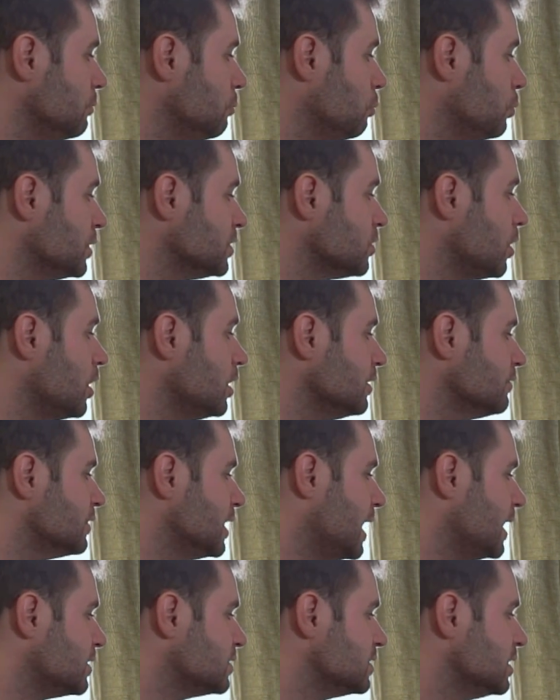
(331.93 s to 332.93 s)
With all of
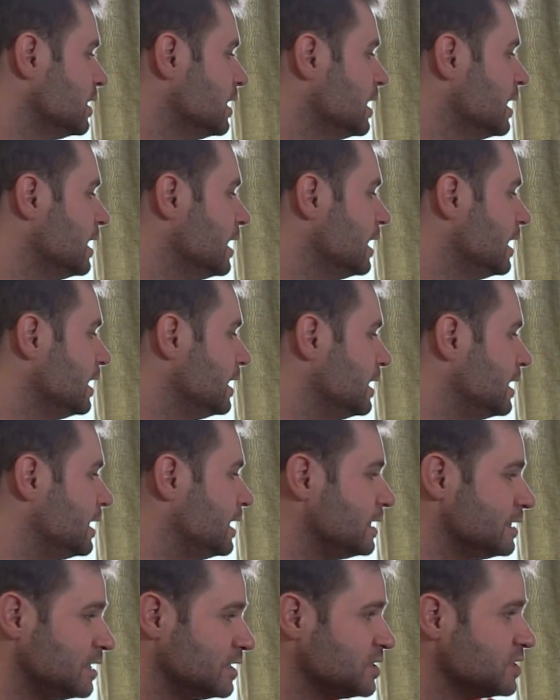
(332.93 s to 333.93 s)
that,
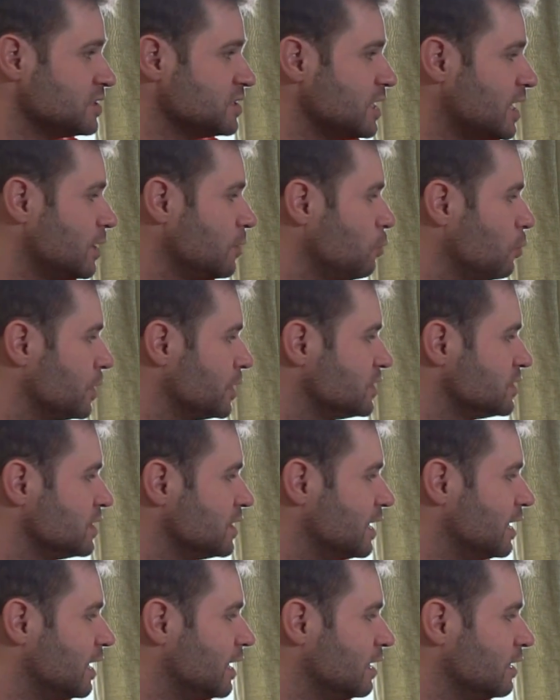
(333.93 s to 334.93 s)
this is done with
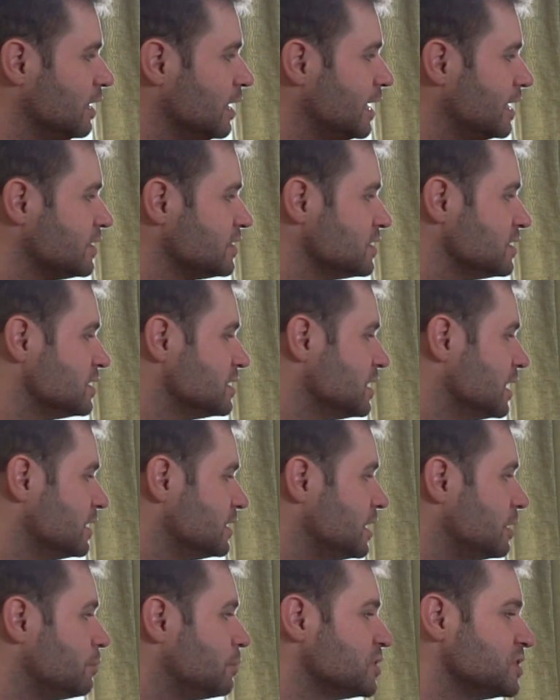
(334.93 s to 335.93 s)
a
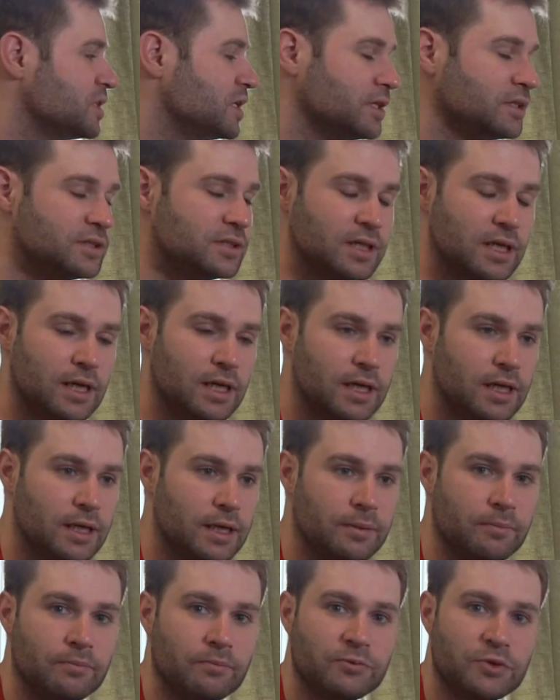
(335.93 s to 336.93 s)

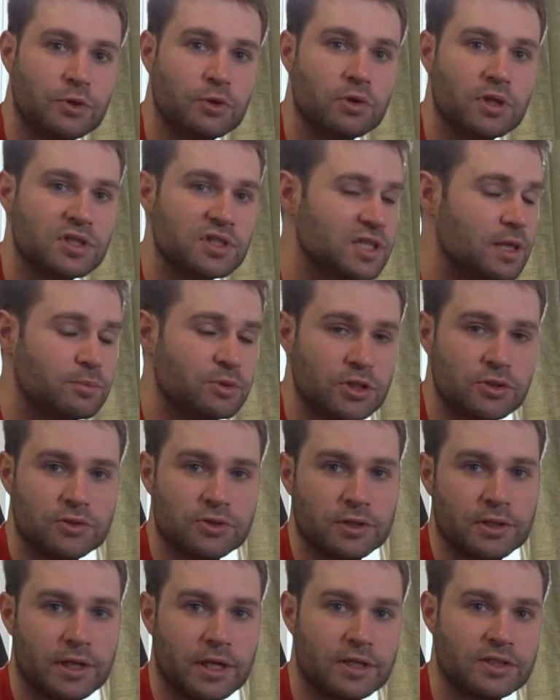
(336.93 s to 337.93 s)
10% fuel consumption,
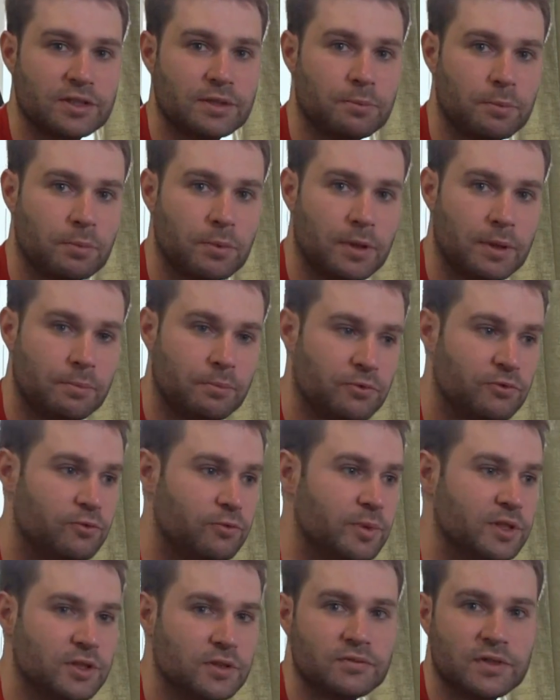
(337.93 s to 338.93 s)
so there's an
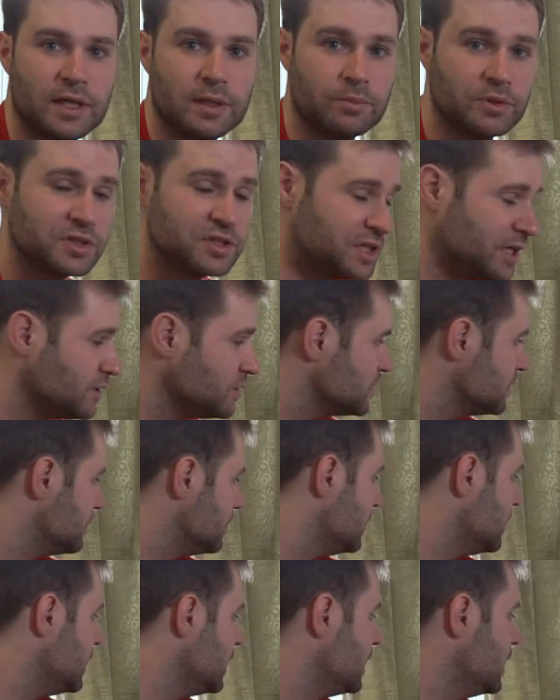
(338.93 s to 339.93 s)
improvement of 10%.
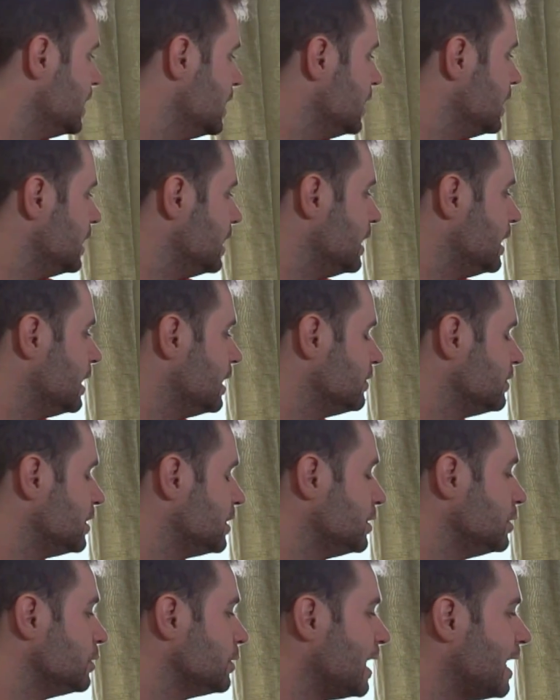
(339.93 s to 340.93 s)
And
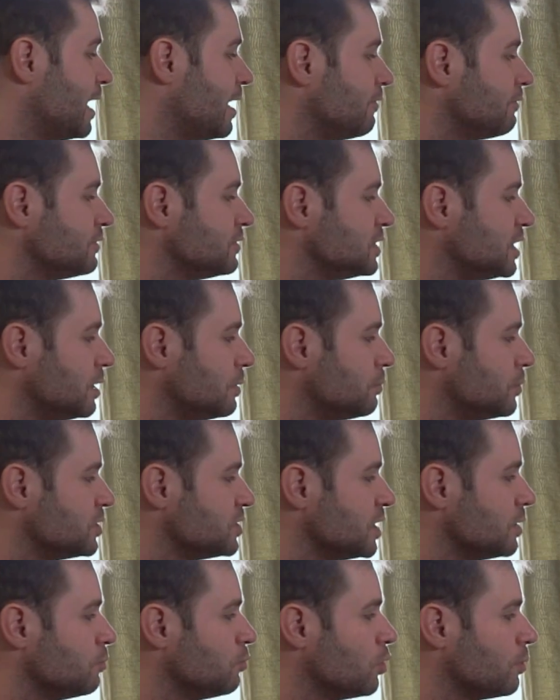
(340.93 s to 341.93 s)
there you have
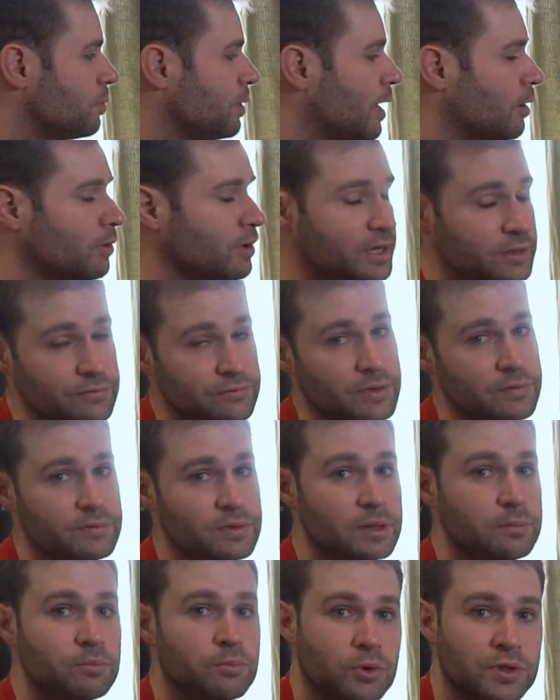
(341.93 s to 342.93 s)
10% more power and
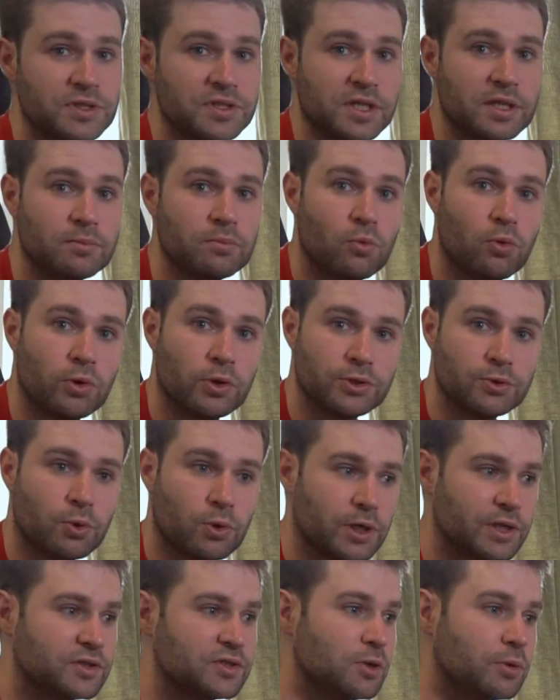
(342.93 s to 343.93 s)
15% more
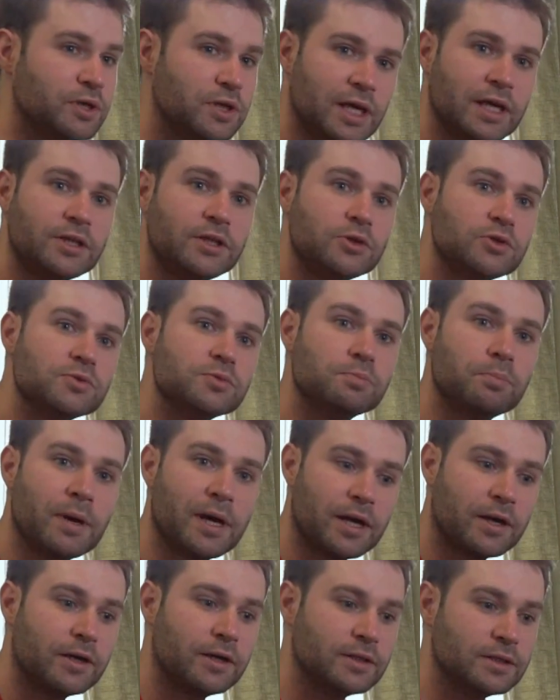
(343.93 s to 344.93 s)
torque. So you can use
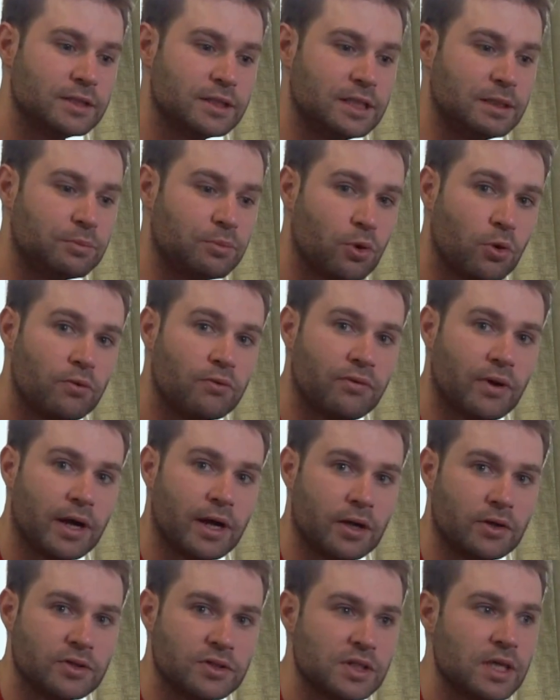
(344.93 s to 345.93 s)
better the
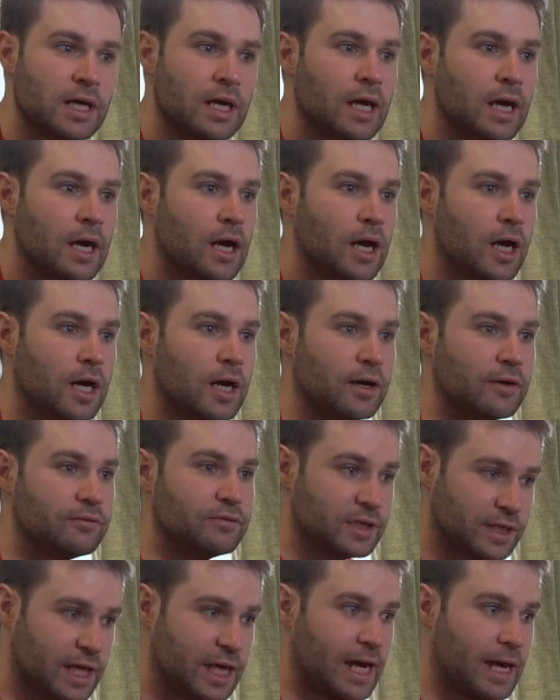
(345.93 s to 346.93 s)
profiles of
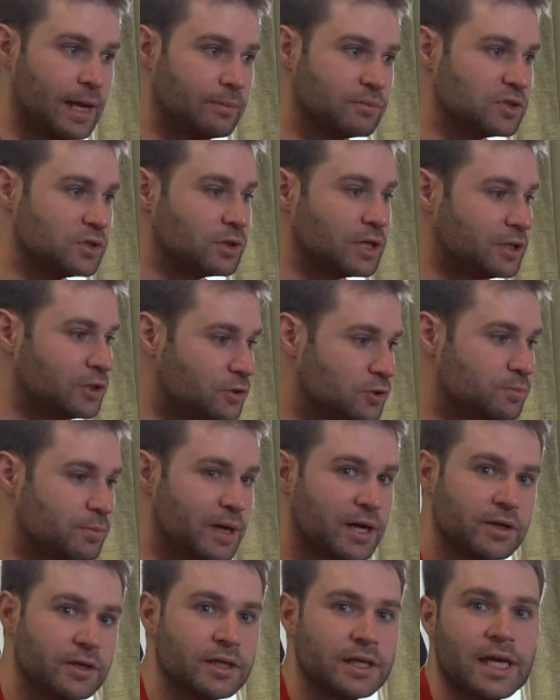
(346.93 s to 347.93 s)
the cams, you can use
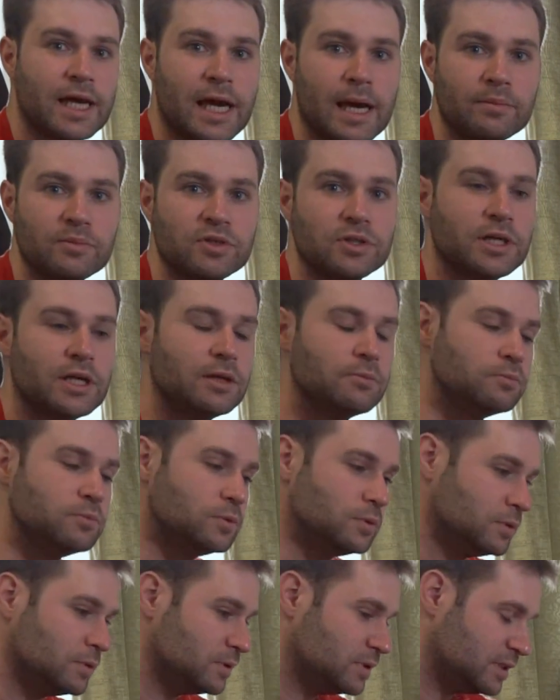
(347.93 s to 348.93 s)
better the cams, you can
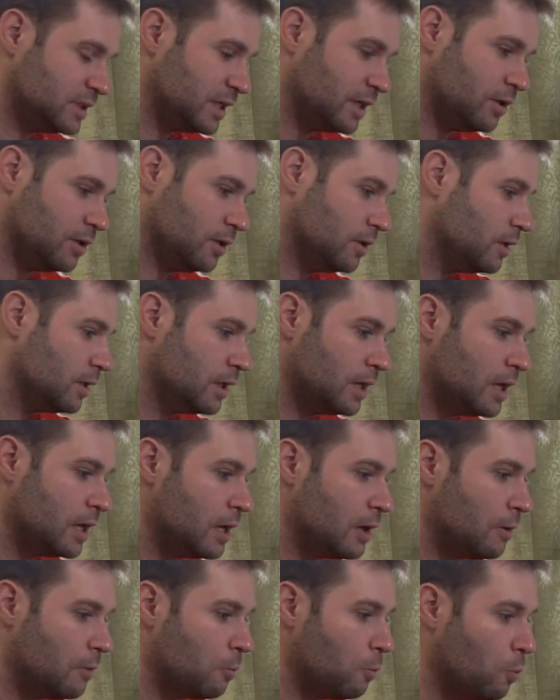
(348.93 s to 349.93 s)
tell
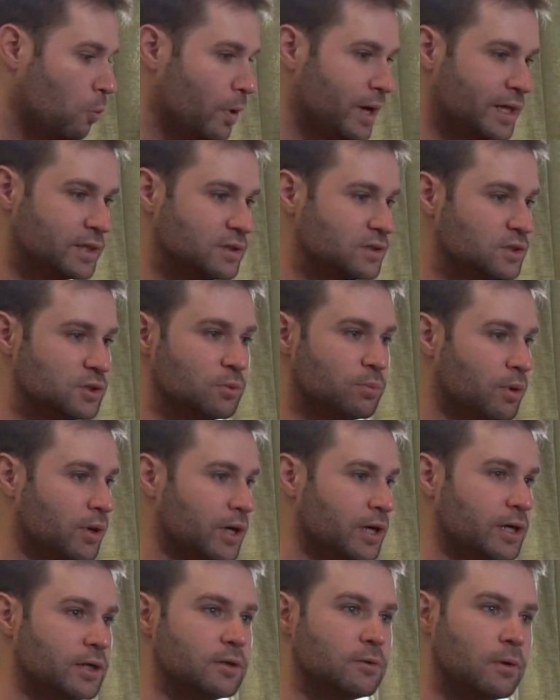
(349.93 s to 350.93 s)
when to
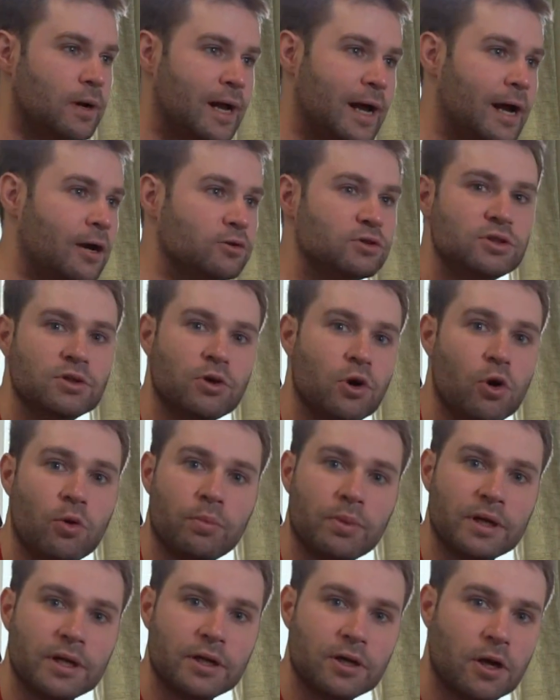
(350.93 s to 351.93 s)
burn, how to
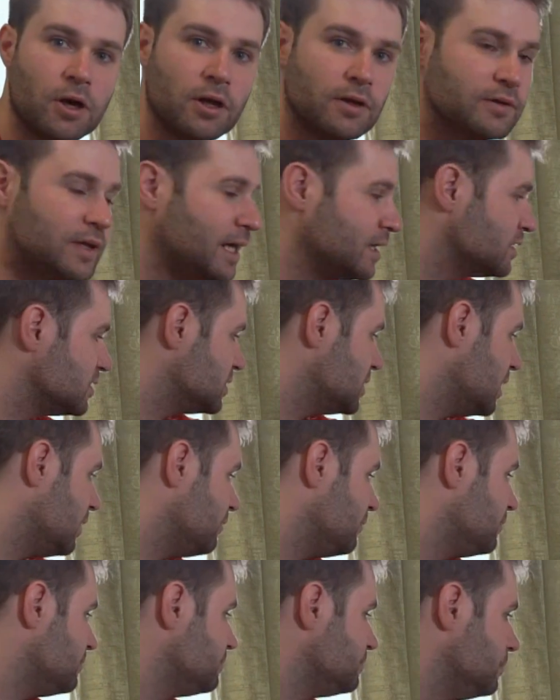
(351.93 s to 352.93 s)
open, and all of that
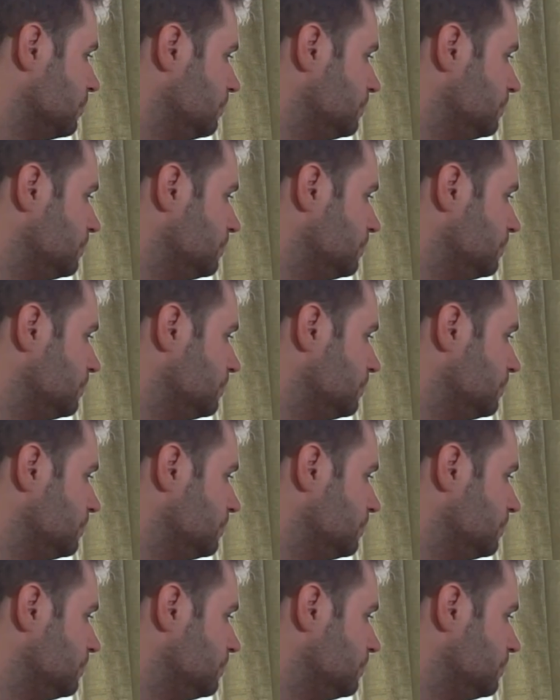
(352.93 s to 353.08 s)
stuff.